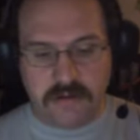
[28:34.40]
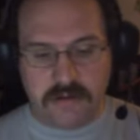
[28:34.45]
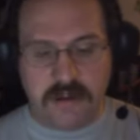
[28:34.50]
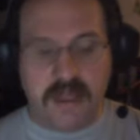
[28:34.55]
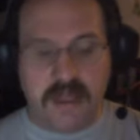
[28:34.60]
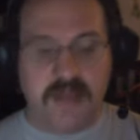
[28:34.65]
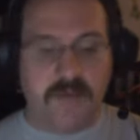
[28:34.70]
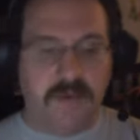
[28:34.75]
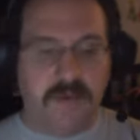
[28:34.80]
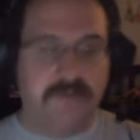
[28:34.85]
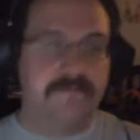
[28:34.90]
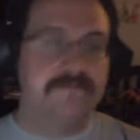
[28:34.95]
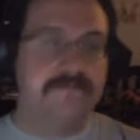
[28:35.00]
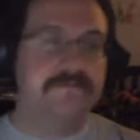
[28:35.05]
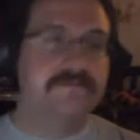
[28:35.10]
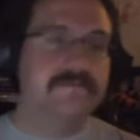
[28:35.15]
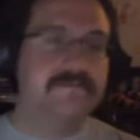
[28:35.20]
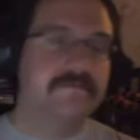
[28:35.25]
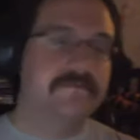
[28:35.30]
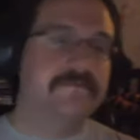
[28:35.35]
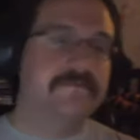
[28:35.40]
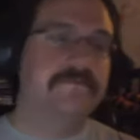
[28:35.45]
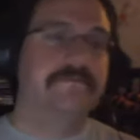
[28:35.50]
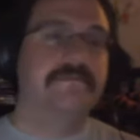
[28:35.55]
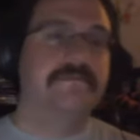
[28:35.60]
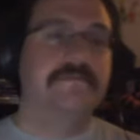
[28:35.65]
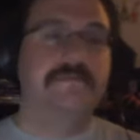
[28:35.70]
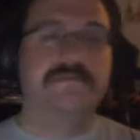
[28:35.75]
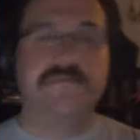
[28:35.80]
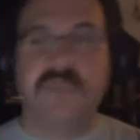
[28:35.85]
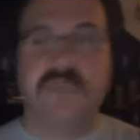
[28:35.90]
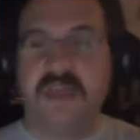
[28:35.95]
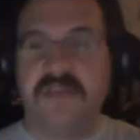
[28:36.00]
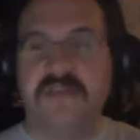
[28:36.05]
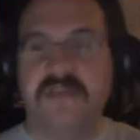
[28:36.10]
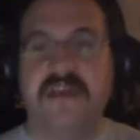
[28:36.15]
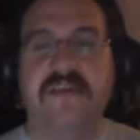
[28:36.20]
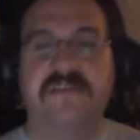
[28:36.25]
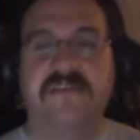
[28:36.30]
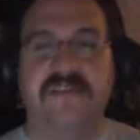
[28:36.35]
Anyway, he
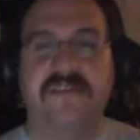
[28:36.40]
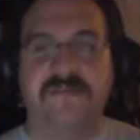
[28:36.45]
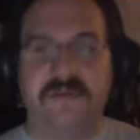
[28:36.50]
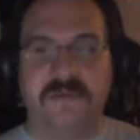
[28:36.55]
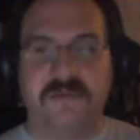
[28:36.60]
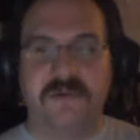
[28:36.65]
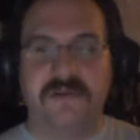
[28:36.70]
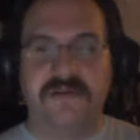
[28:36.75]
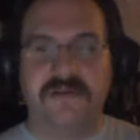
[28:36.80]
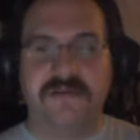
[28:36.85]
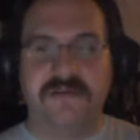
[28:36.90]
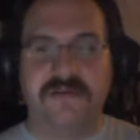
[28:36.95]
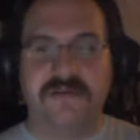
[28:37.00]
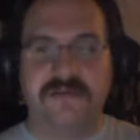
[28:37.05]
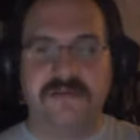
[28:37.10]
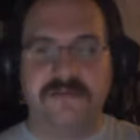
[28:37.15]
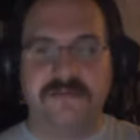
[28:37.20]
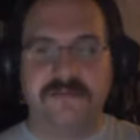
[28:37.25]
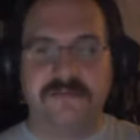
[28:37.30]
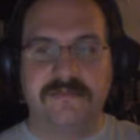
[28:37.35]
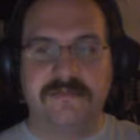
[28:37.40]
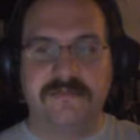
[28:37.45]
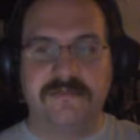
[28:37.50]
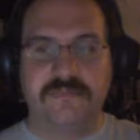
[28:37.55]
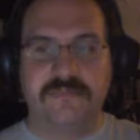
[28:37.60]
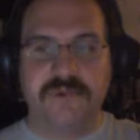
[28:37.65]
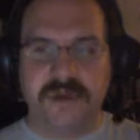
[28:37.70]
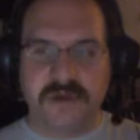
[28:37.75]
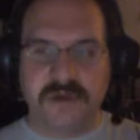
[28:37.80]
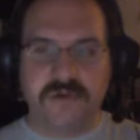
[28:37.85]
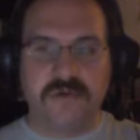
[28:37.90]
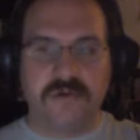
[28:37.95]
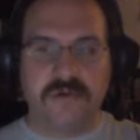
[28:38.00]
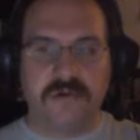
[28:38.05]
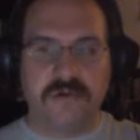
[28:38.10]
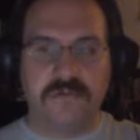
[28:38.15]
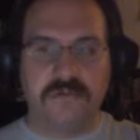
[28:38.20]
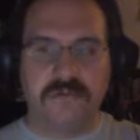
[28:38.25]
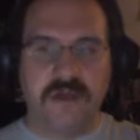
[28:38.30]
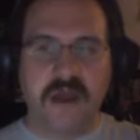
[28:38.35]
thanks everyone. Pretty
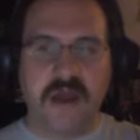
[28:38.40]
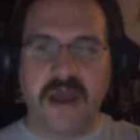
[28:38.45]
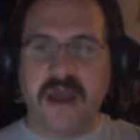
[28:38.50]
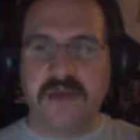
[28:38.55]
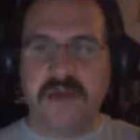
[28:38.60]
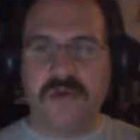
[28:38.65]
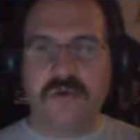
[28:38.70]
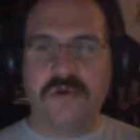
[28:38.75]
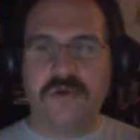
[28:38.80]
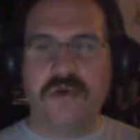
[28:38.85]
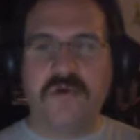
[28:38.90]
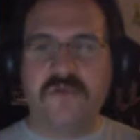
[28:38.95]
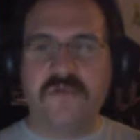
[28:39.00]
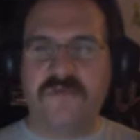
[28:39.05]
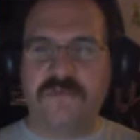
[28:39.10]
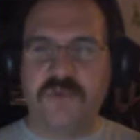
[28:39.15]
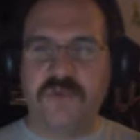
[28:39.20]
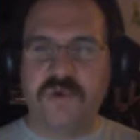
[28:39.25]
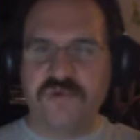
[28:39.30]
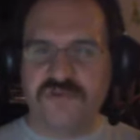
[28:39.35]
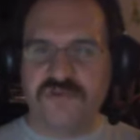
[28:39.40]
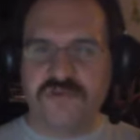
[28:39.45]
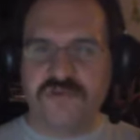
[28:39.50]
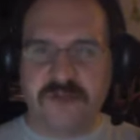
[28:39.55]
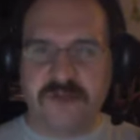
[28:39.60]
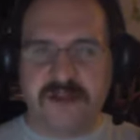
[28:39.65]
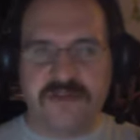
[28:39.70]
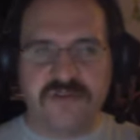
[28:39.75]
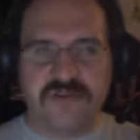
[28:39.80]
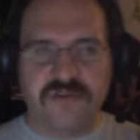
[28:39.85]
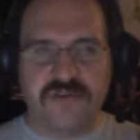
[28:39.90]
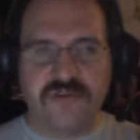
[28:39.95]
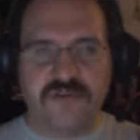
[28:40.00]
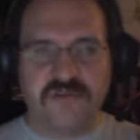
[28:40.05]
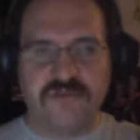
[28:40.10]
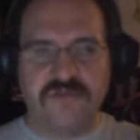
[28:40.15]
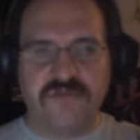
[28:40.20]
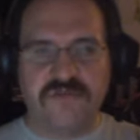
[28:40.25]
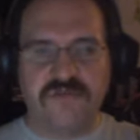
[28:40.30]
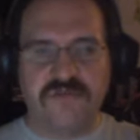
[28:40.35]
cool. I don't know if most
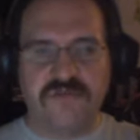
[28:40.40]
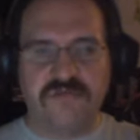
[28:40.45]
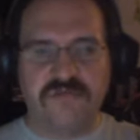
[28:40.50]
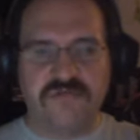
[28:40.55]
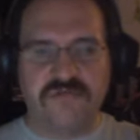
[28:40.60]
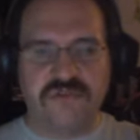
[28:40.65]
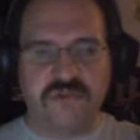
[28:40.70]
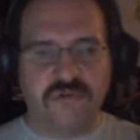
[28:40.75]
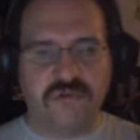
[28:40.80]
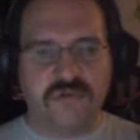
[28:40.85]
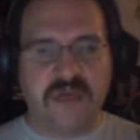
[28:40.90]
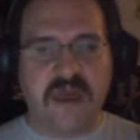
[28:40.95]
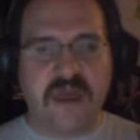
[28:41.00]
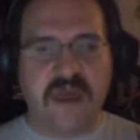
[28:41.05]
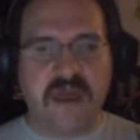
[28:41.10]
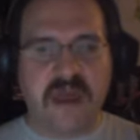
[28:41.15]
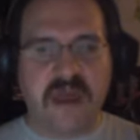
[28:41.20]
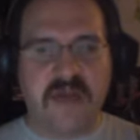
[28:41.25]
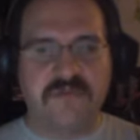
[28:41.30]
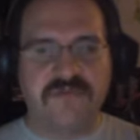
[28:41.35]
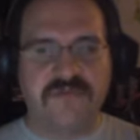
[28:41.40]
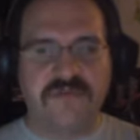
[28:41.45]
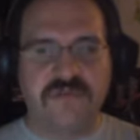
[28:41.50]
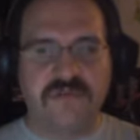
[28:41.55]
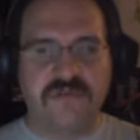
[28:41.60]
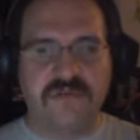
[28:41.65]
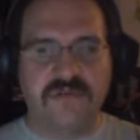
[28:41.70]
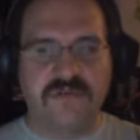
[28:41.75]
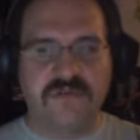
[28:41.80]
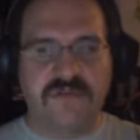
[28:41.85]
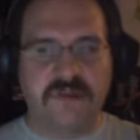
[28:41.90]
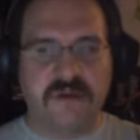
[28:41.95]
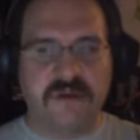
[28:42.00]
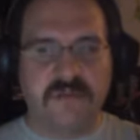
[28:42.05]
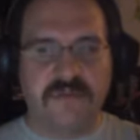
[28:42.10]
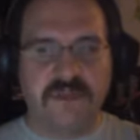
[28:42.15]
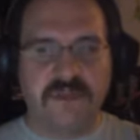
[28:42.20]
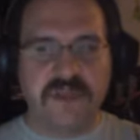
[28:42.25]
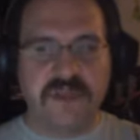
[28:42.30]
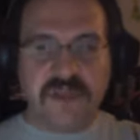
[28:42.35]
directors do that after
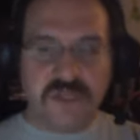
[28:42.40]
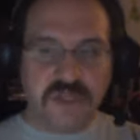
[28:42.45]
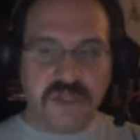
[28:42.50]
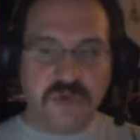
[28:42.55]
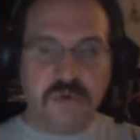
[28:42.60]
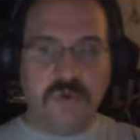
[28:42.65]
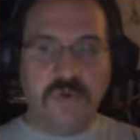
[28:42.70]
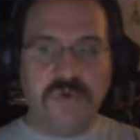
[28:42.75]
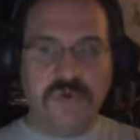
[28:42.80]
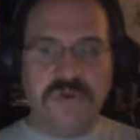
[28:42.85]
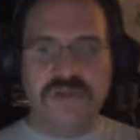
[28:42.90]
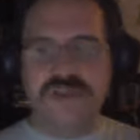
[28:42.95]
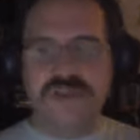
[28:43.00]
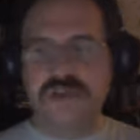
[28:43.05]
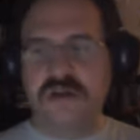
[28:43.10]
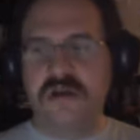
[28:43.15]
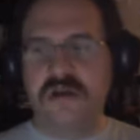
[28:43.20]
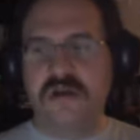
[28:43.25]
some huge,